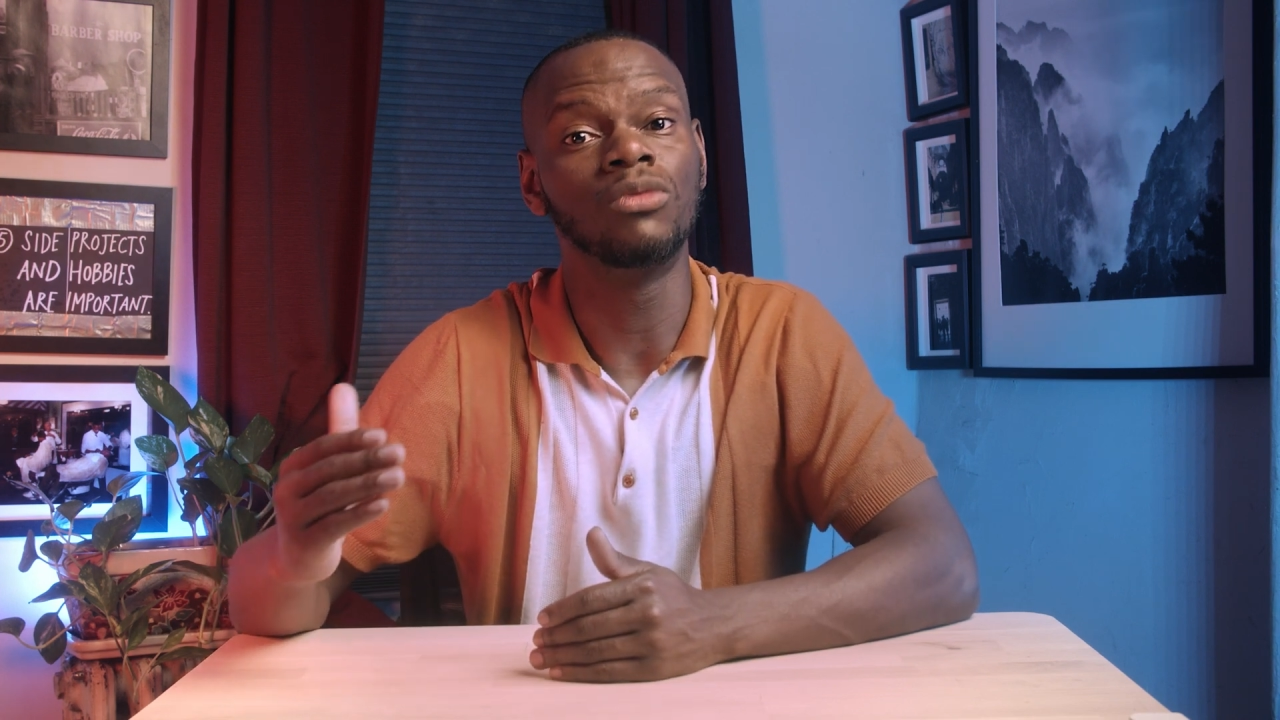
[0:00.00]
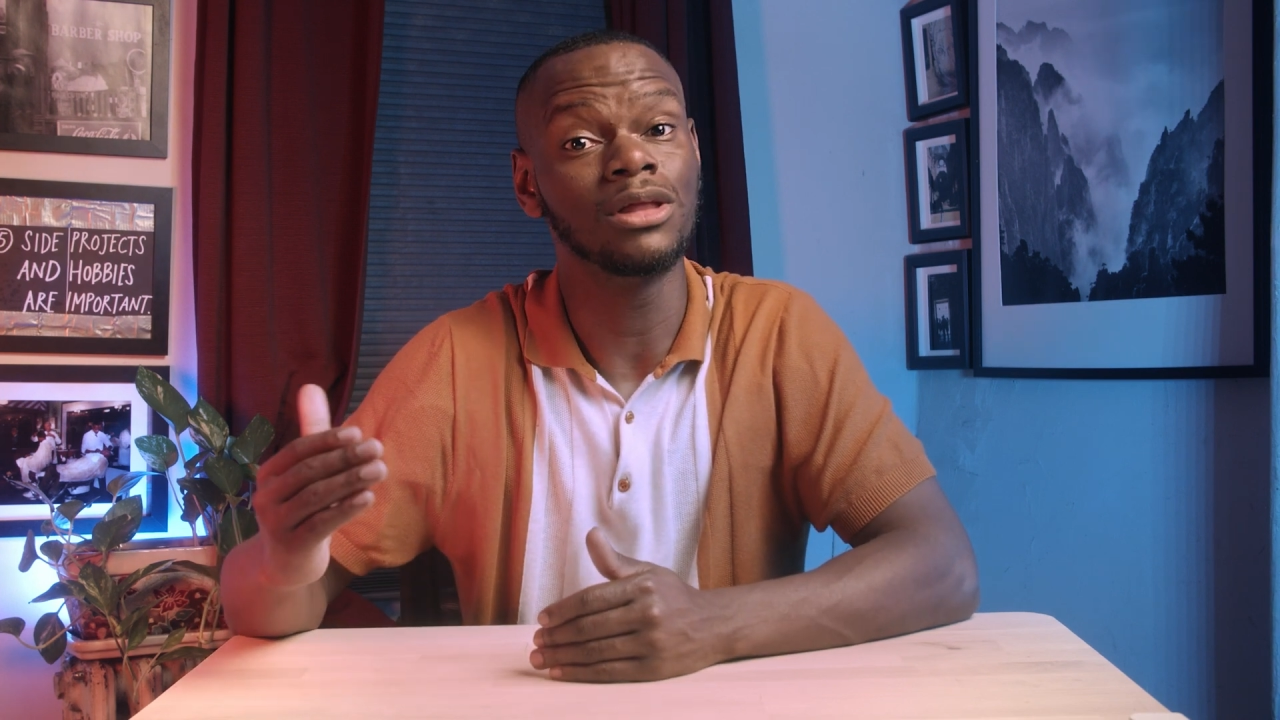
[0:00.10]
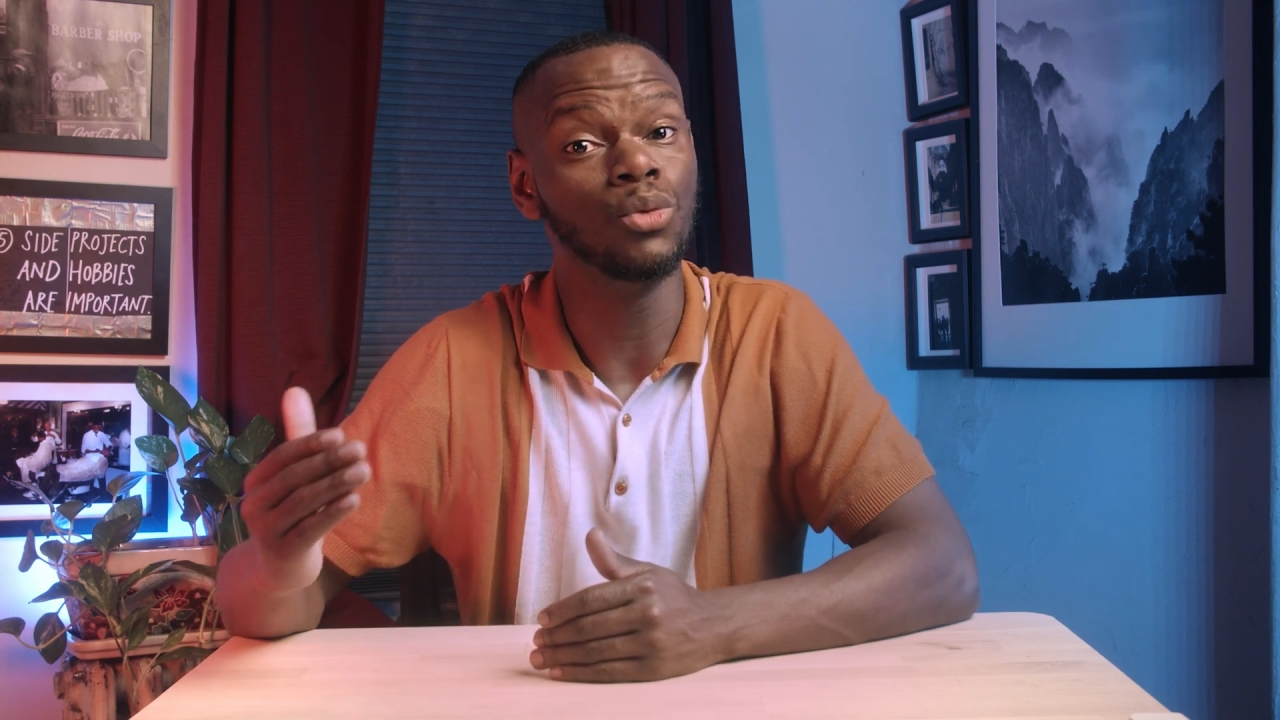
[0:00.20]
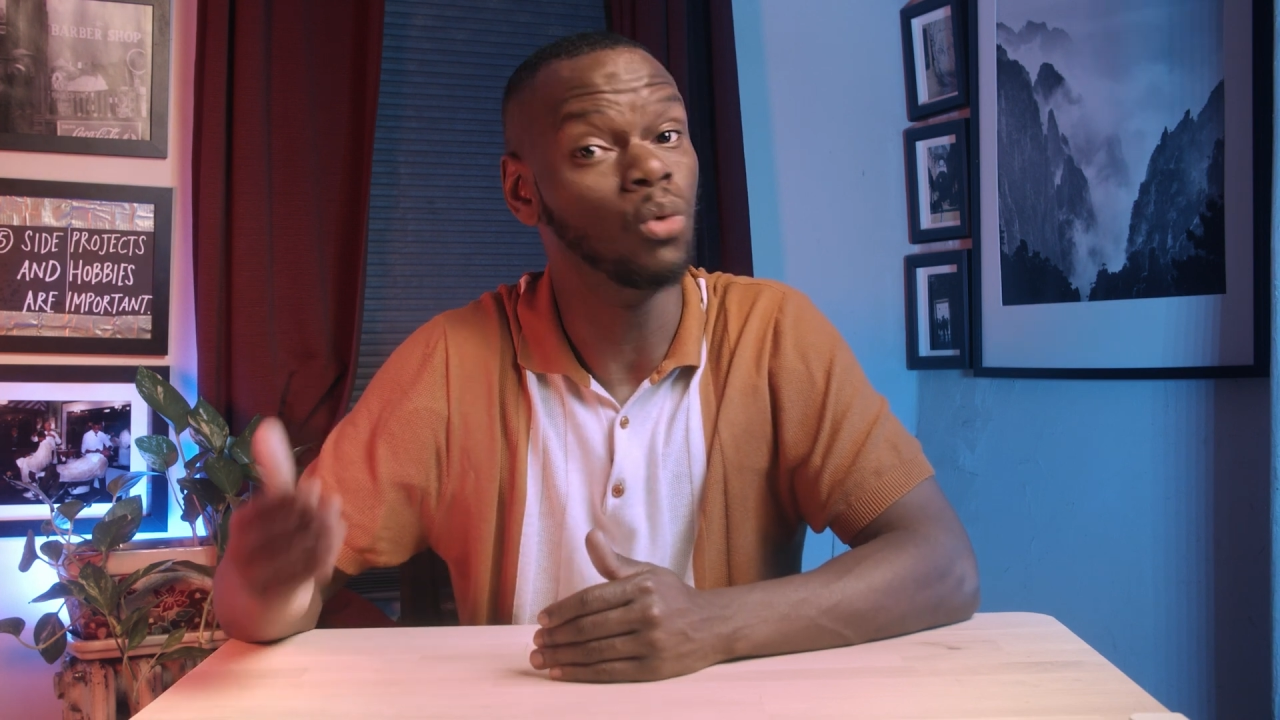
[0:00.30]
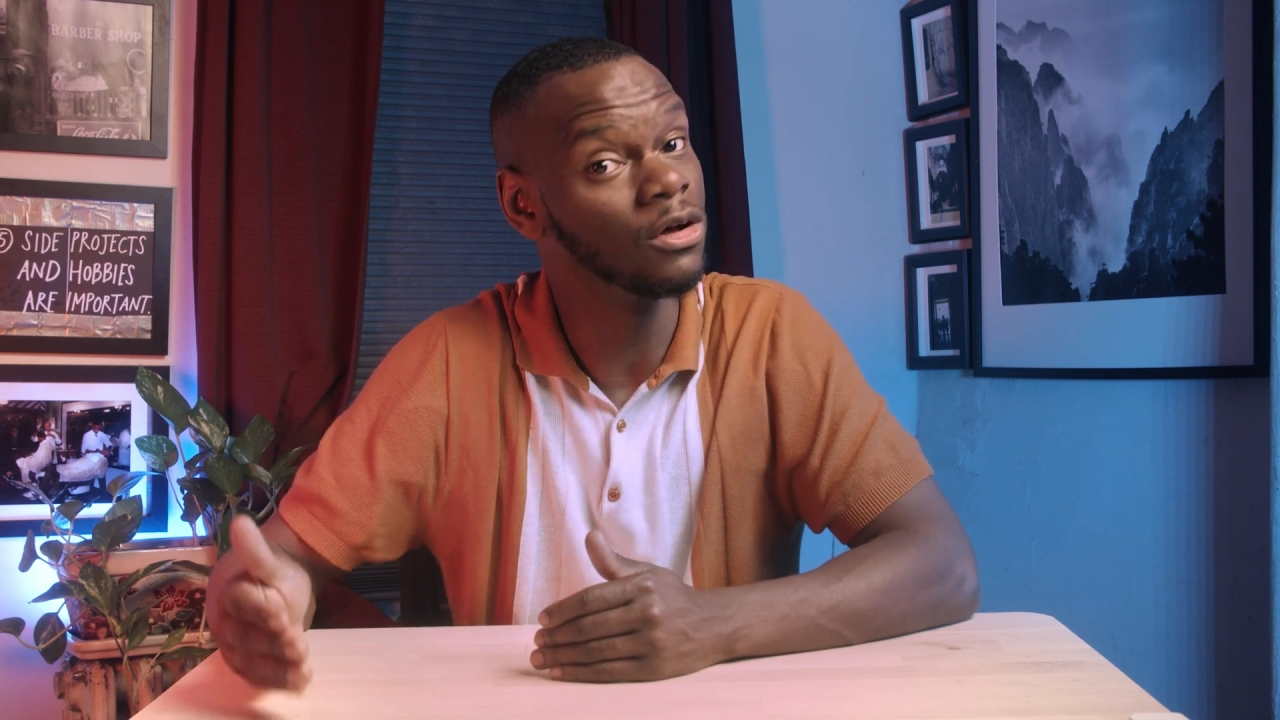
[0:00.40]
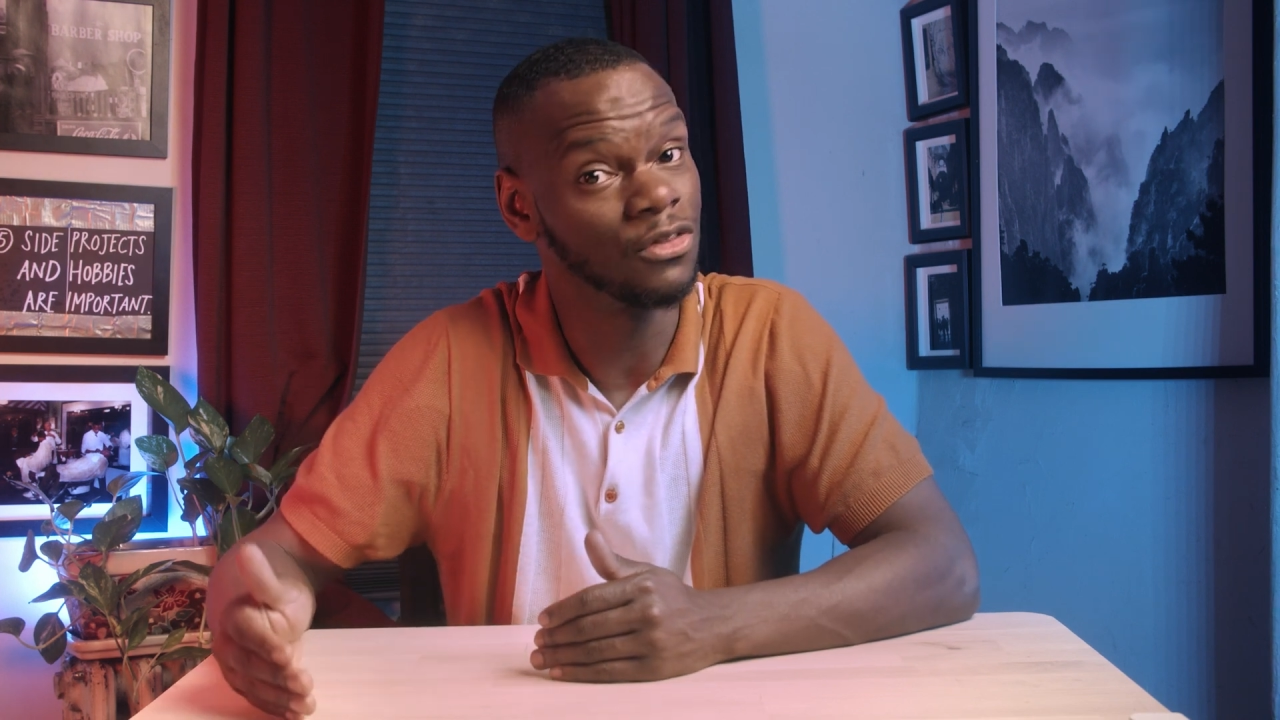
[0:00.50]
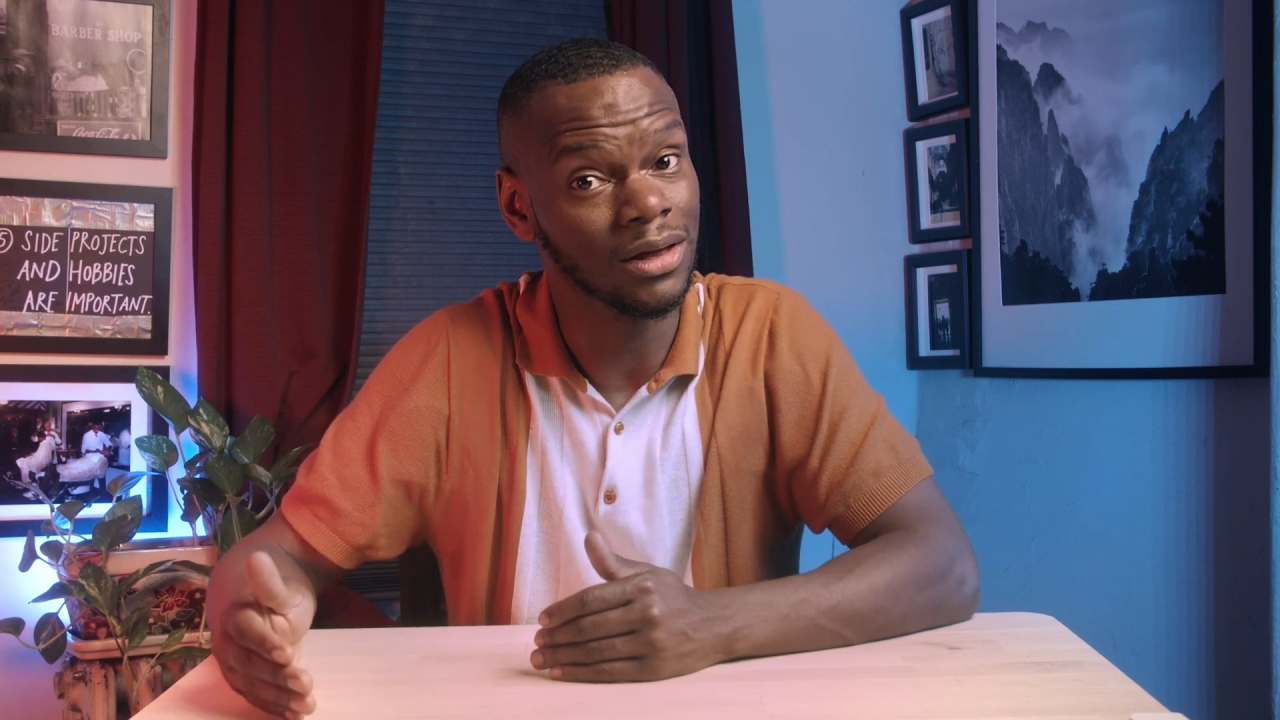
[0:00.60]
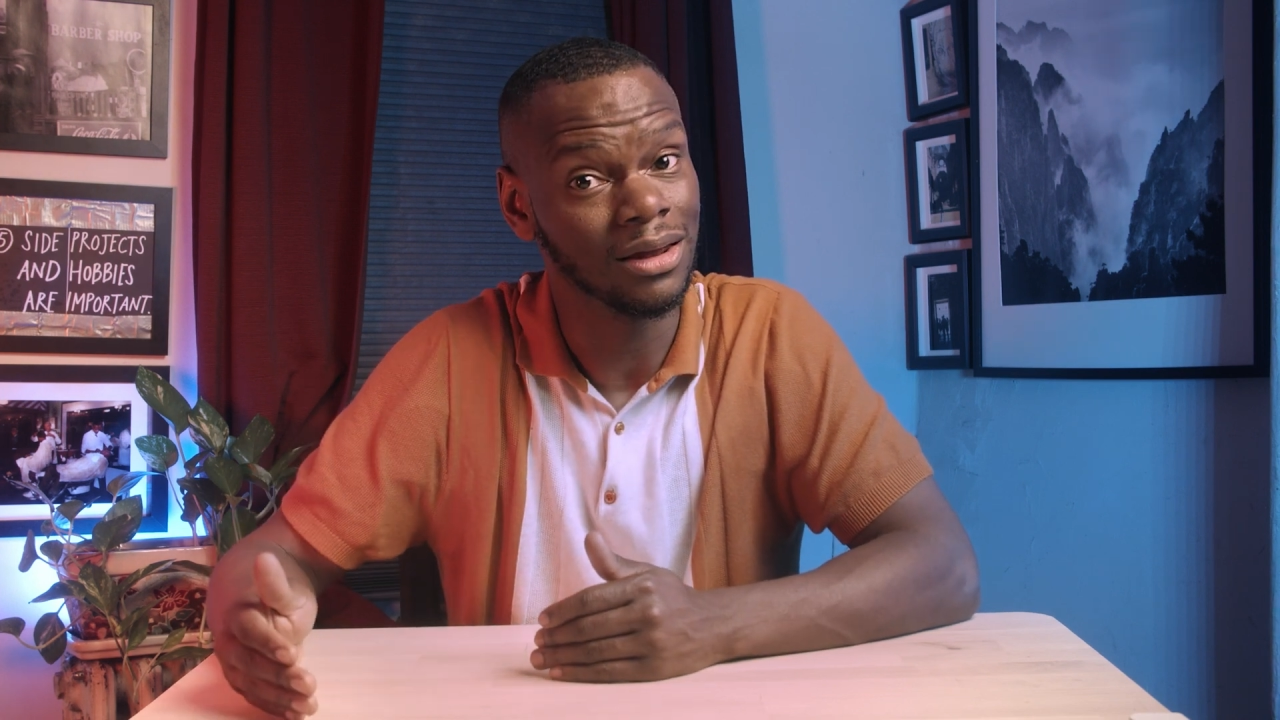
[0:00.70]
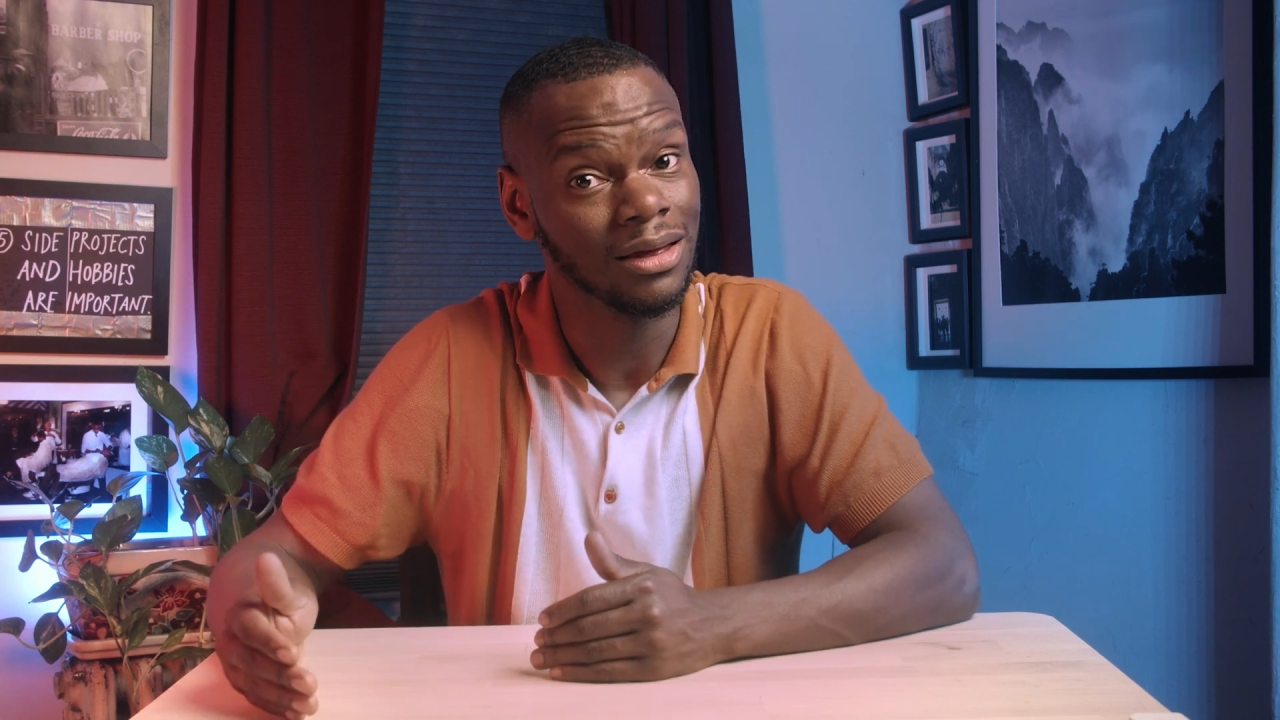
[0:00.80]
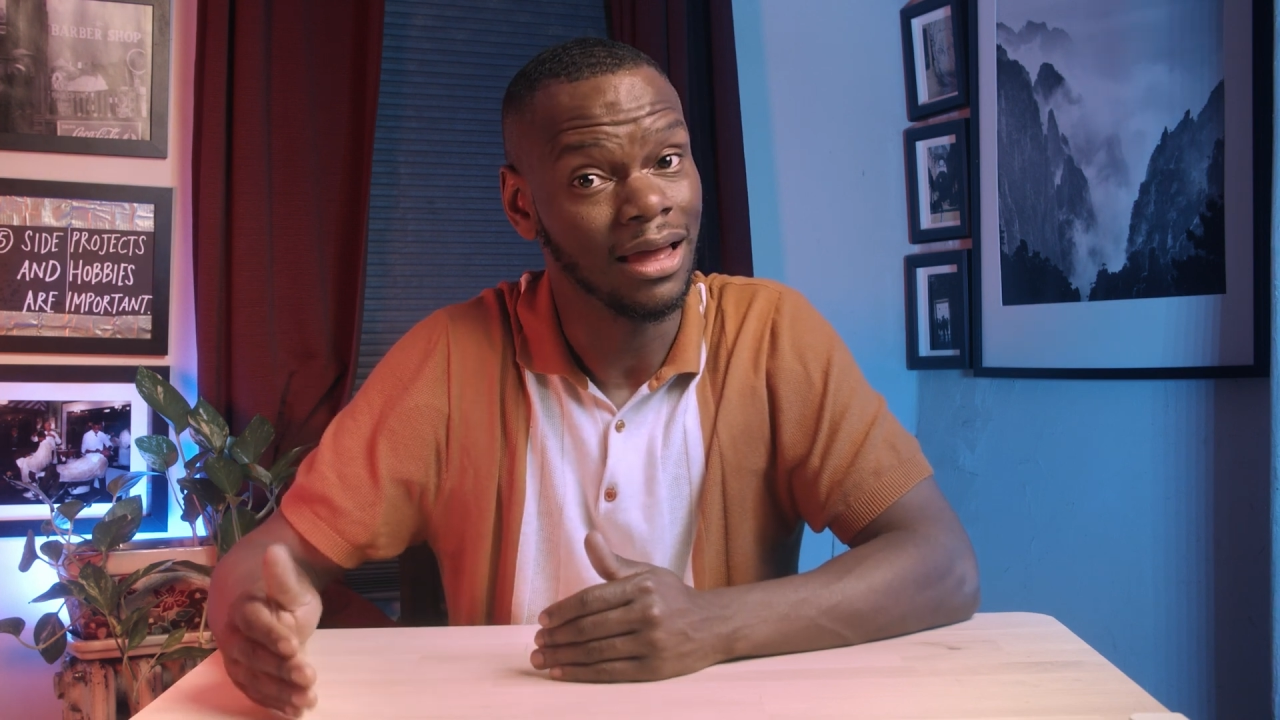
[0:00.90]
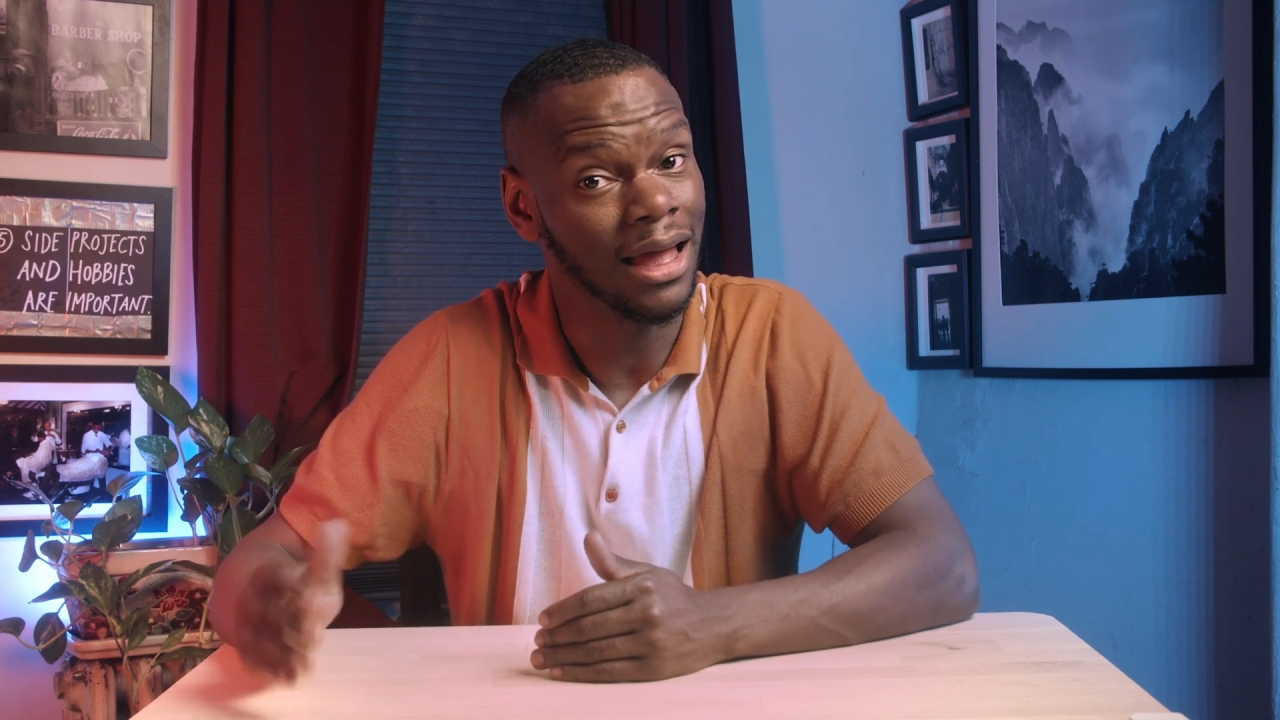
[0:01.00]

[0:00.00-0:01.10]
really worth it,